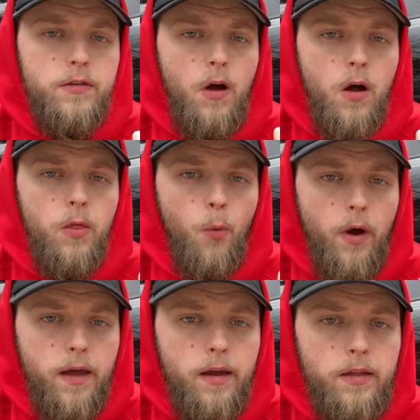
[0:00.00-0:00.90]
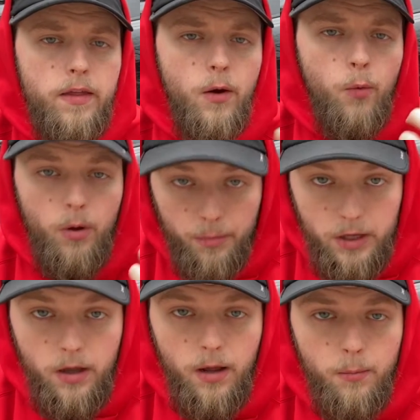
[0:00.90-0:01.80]
on the way that will be
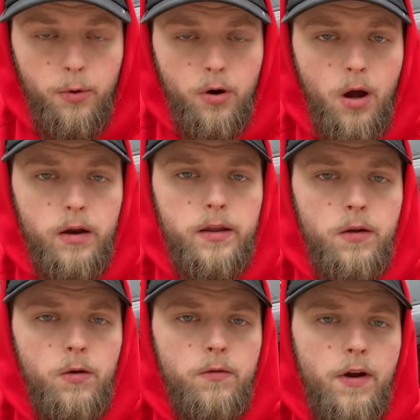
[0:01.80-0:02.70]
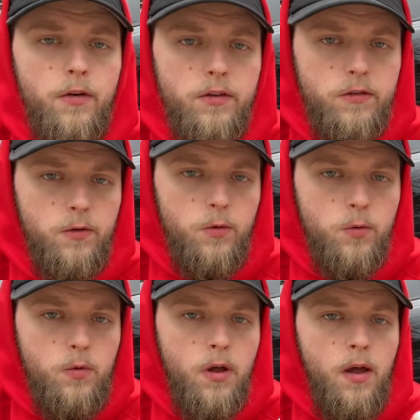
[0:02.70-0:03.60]
getting put on here very
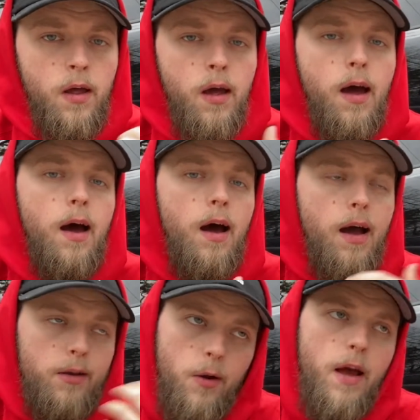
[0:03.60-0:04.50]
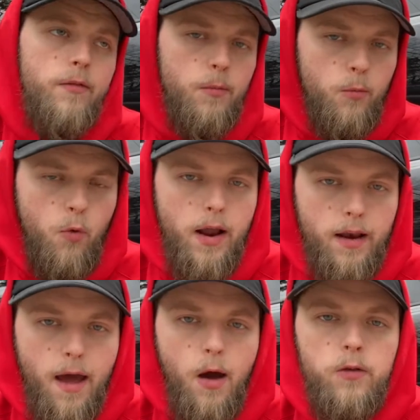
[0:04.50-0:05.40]
soon. I don't have them right
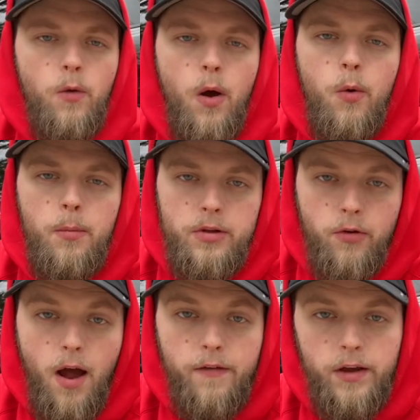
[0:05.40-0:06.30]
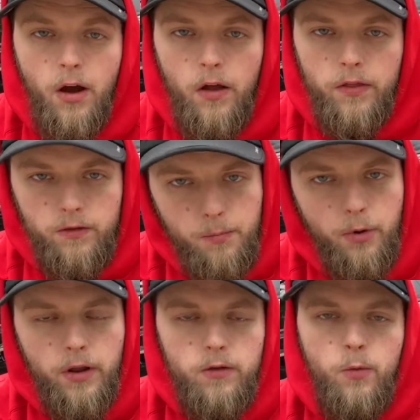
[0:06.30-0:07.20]
now, so I will be driving on
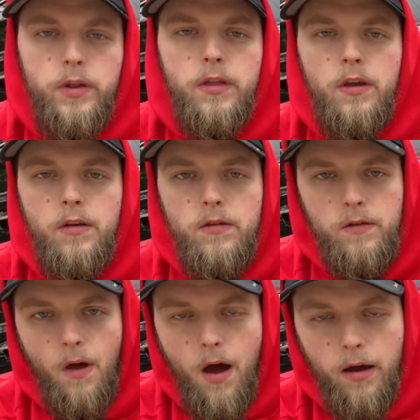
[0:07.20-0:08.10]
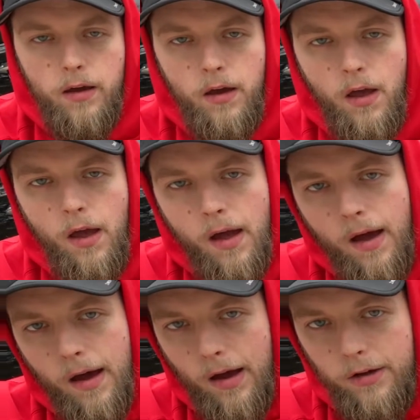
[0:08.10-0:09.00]
springs with the stock
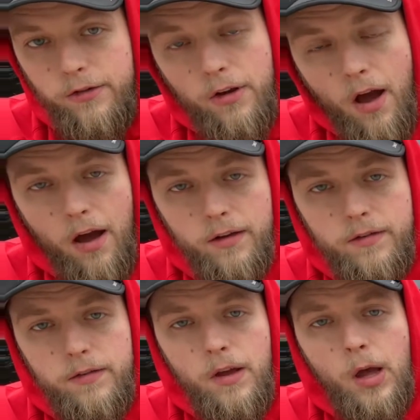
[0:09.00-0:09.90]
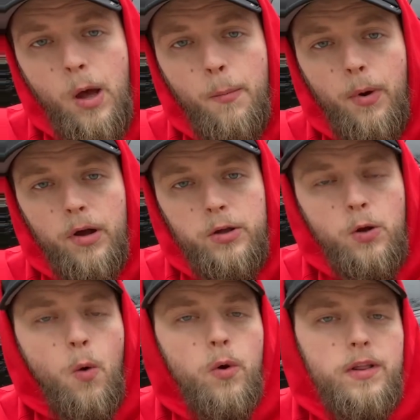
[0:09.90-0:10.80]
shocks. But you
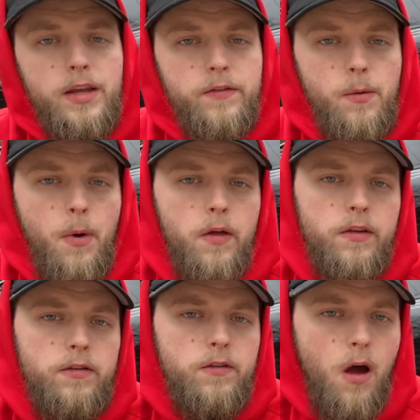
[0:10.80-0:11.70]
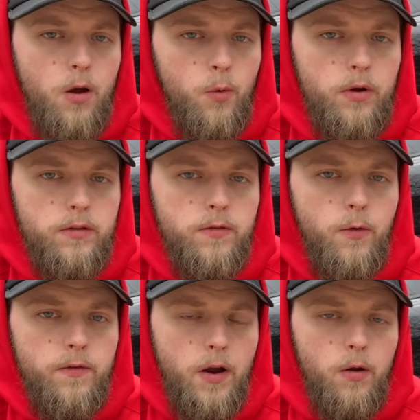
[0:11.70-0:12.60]
don't want to leave them on the stock ones for
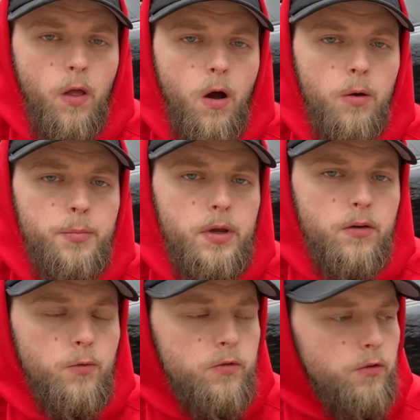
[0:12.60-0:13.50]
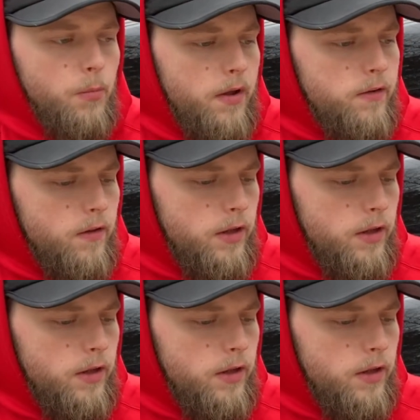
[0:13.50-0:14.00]
very long, because what you're basically